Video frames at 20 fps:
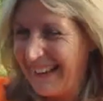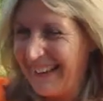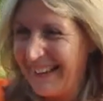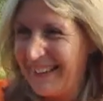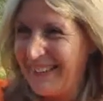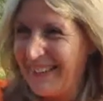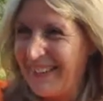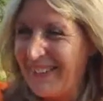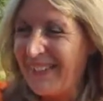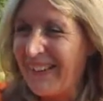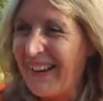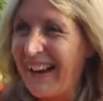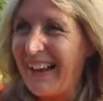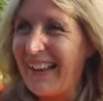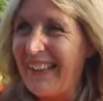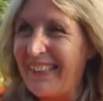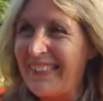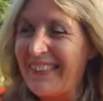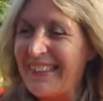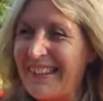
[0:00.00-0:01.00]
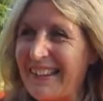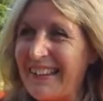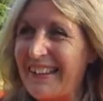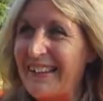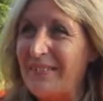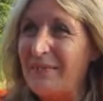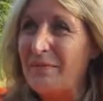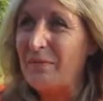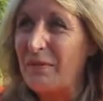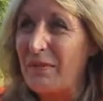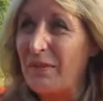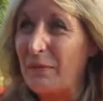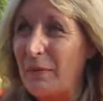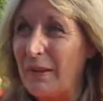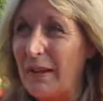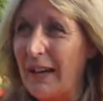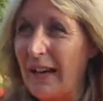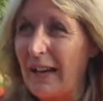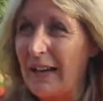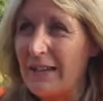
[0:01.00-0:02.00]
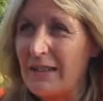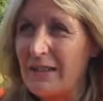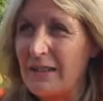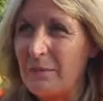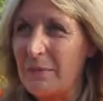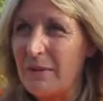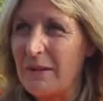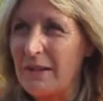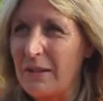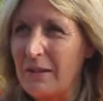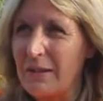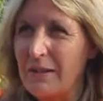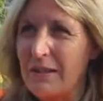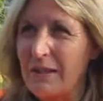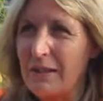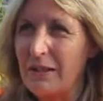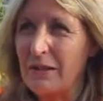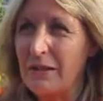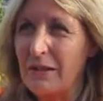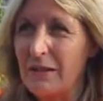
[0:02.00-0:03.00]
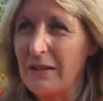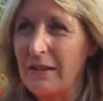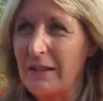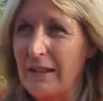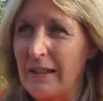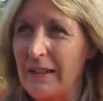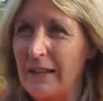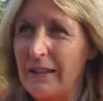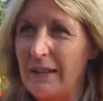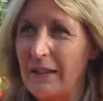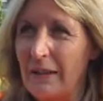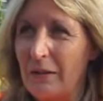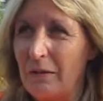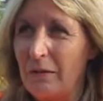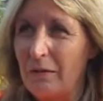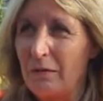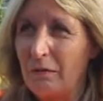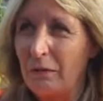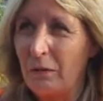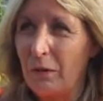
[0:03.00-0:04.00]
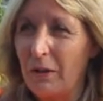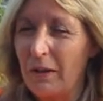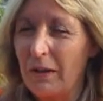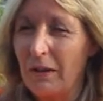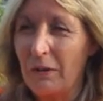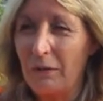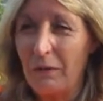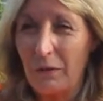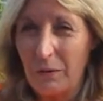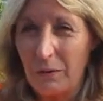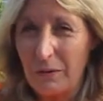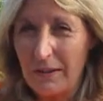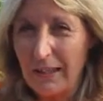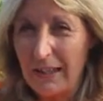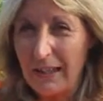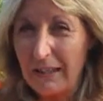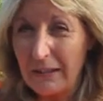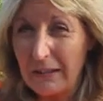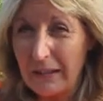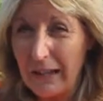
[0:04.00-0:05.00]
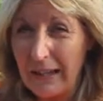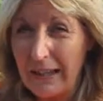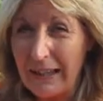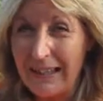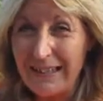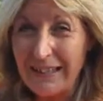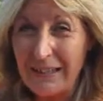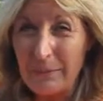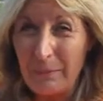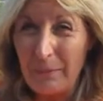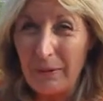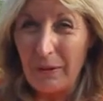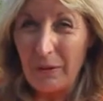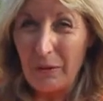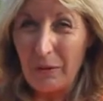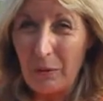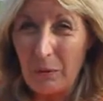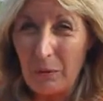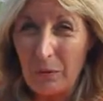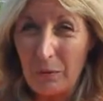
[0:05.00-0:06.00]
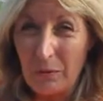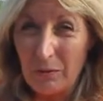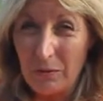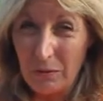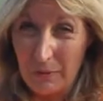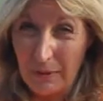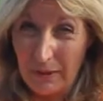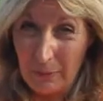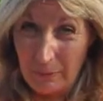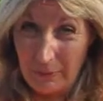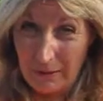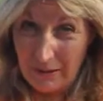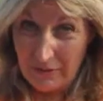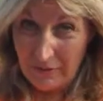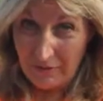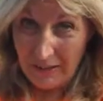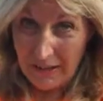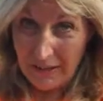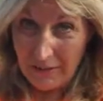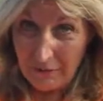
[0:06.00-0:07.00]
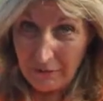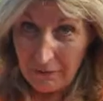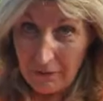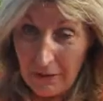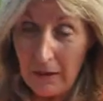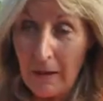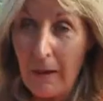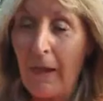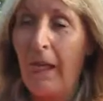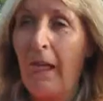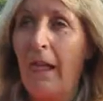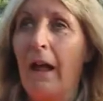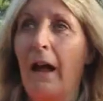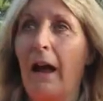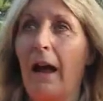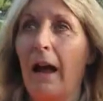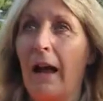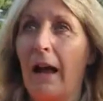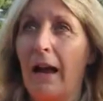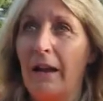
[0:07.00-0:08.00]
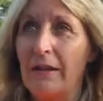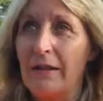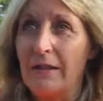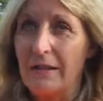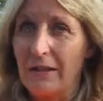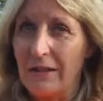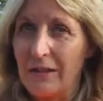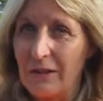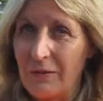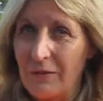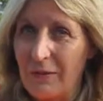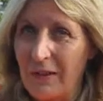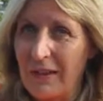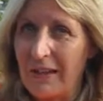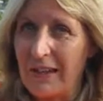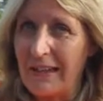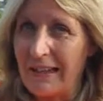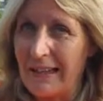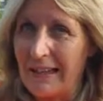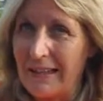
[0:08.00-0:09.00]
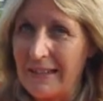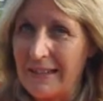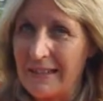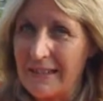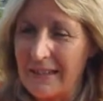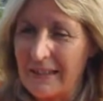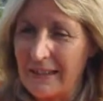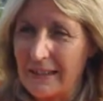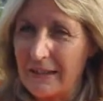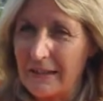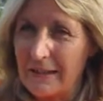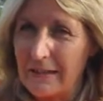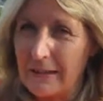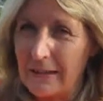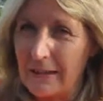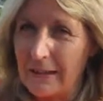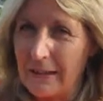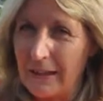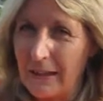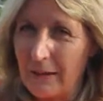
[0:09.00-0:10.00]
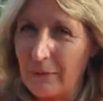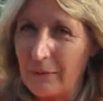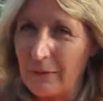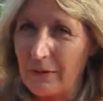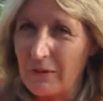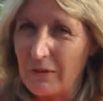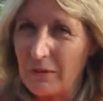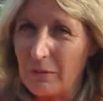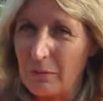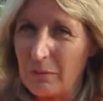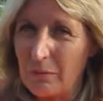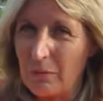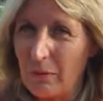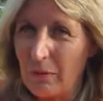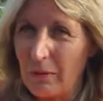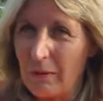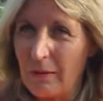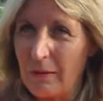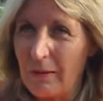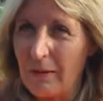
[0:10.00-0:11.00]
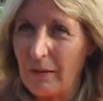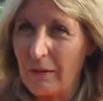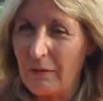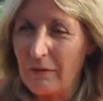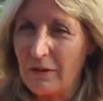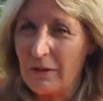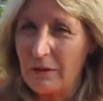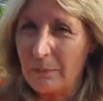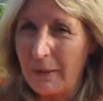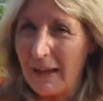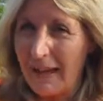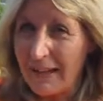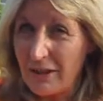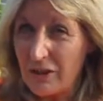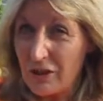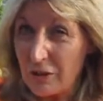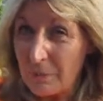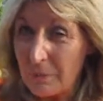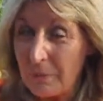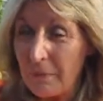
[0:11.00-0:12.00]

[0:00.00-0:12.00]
No, and then we had to be downstairs in the foyer of the hotel at about 5:20 and started running at 6, and I was in the first batch,